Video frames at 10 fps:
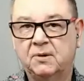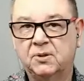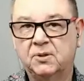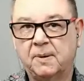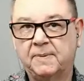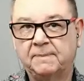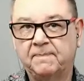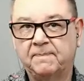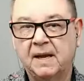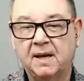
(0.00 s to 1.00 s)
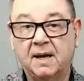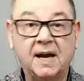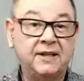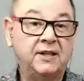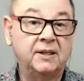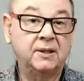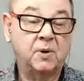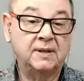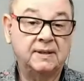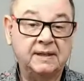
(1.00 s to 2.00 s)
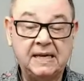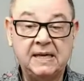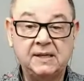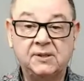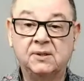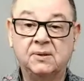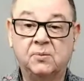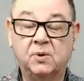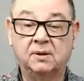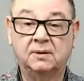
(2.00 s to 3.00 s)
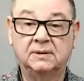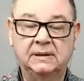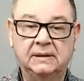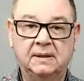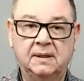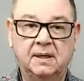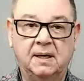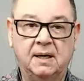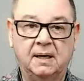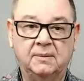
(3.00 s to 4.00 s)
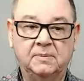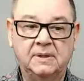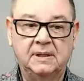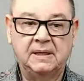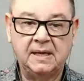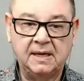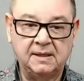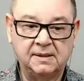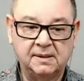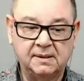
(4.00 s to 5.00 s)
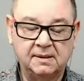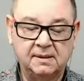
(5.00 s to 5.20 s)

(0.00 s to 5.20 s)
stopping. And I think one of the keys in the world is